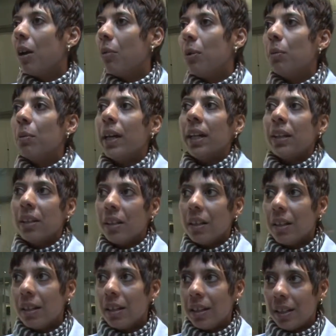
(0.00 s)
we were in
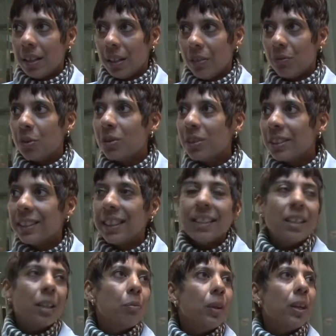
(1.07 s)
the rural
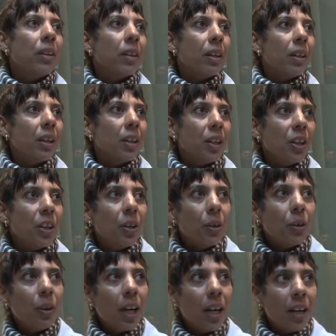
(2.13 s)
setting with
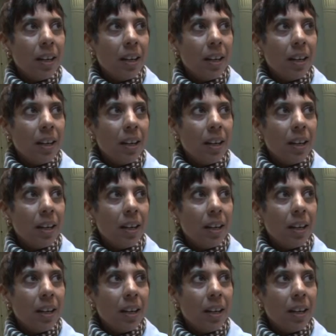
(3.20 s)
no